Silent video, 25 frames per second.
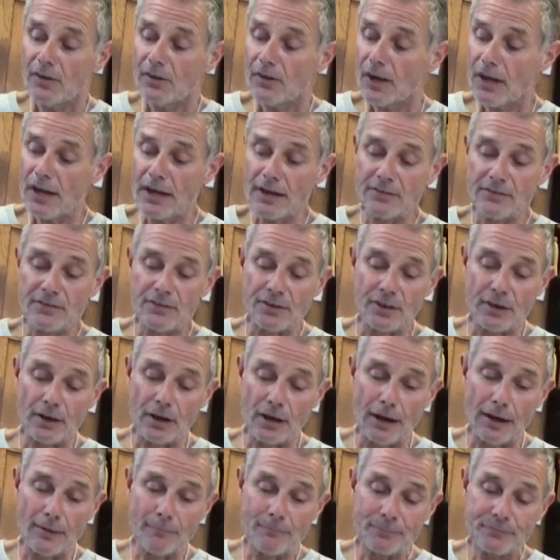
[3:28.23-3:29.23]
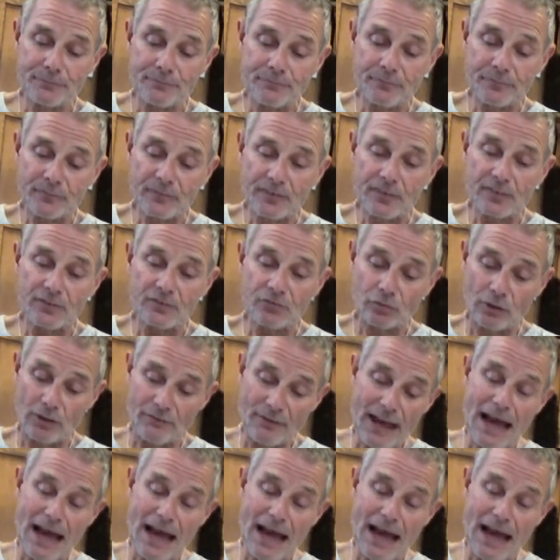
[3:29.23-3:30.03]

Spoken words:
and so I've